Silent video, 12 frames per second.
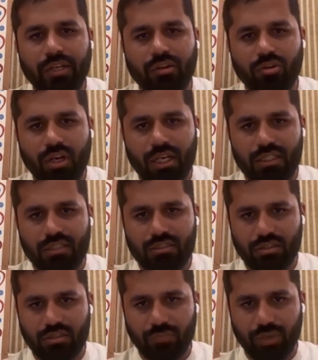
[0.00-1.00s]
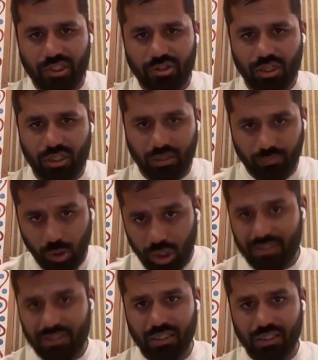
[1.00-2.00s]
and has made sure that
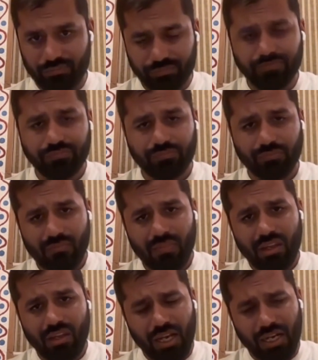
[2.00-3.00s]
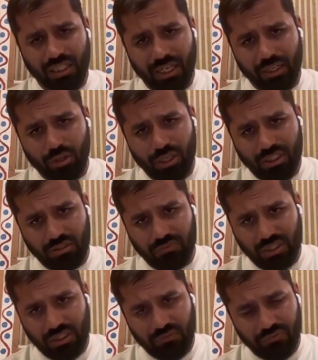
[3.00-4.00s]
policy and the
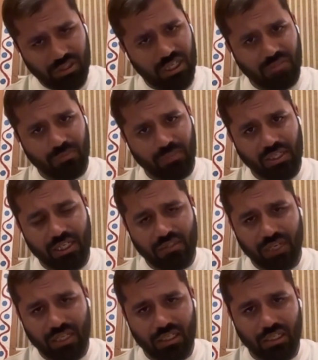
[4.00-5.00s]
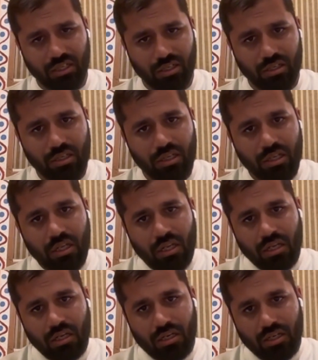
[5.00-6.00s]
regulations, which is the first aspect that is very clear.
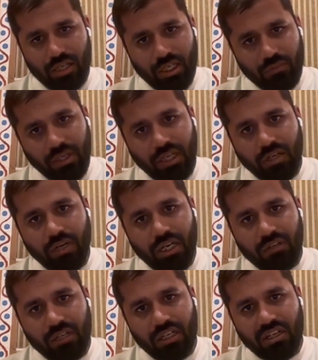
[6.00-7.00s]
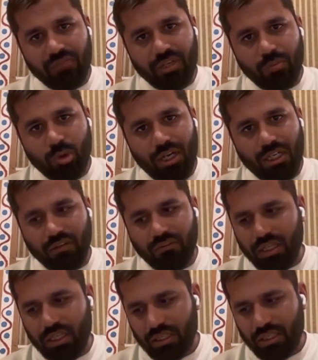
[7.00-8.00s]
In 2021, government
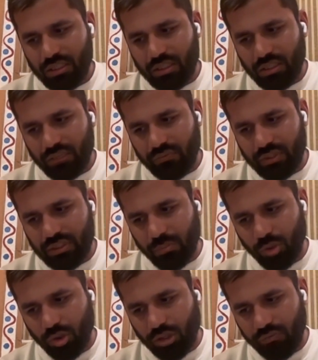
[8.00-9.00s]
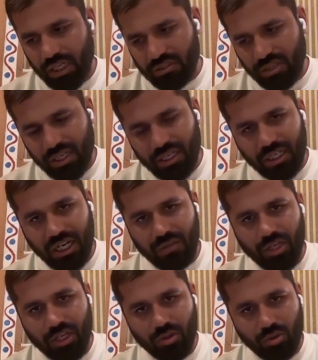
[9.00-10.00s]
proactively, with support of industry and
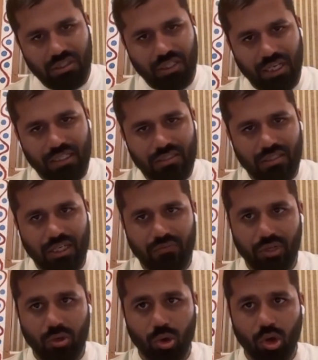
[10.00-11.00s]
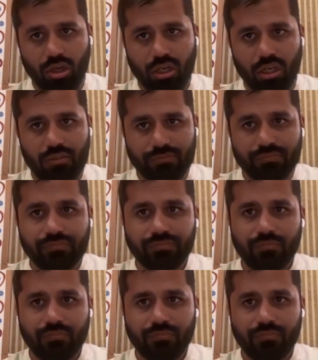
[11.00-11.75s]
academia, took a stance that we no longer